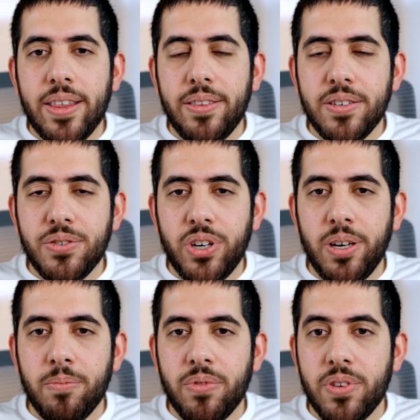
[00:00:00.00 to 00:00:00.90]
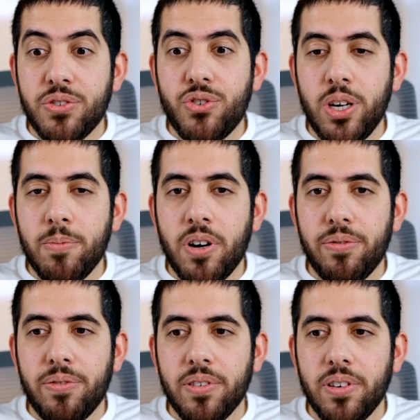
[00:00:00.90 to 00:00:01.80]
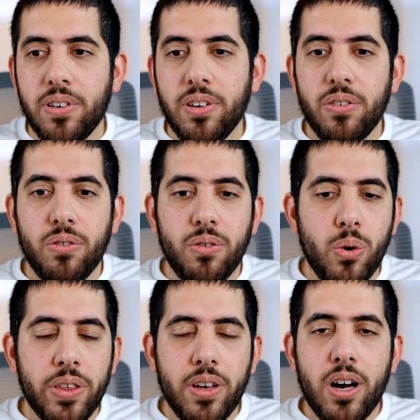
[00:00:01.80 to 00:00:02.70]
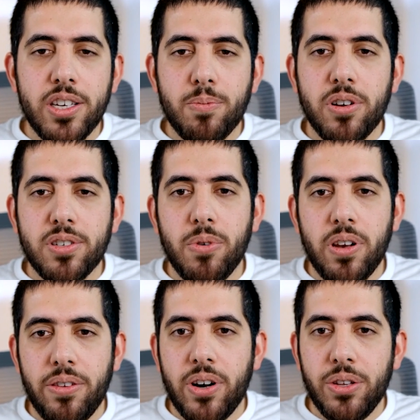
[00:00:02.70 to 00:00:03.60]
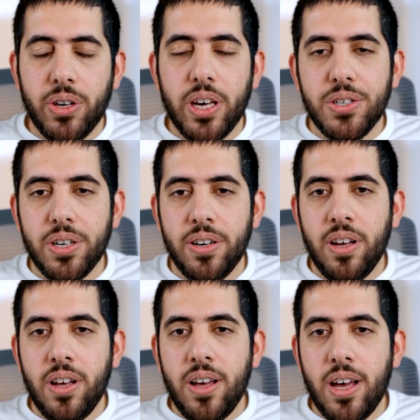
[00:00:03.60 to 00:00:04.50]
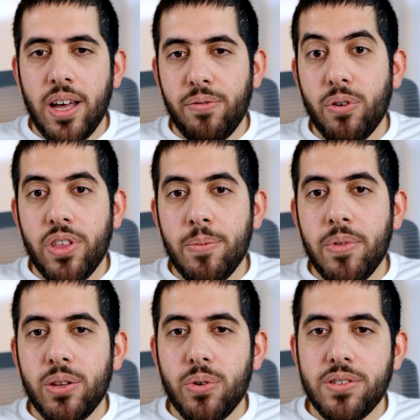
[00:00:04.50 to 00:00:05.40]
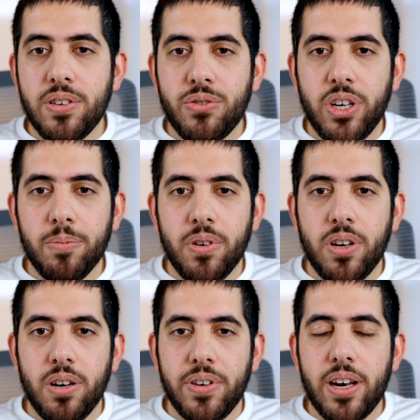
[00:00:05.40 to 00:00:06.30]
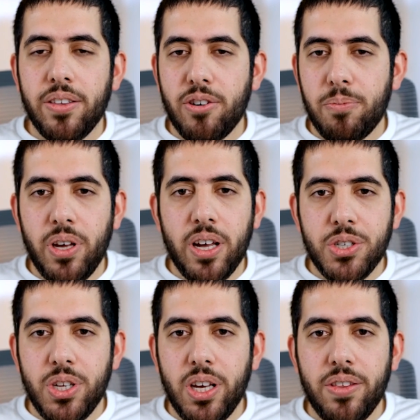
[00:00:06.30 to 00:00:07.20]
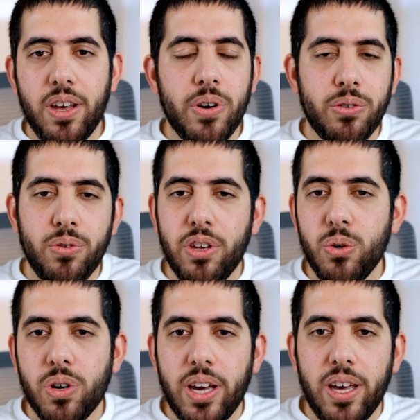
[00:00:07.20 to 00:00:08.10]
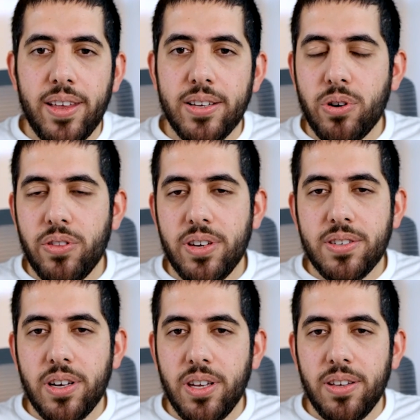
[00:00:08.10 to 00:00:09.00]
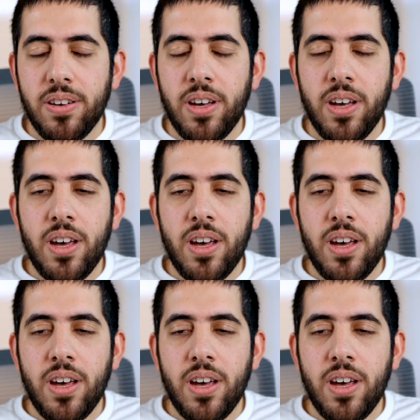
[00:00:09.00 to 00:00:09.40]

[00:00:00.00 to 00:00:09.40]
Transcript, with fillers: had this dream, this dream of going the highest possible in their education. And for them, that was the dream of getting their PhD. They went to the UK. That's where they studied.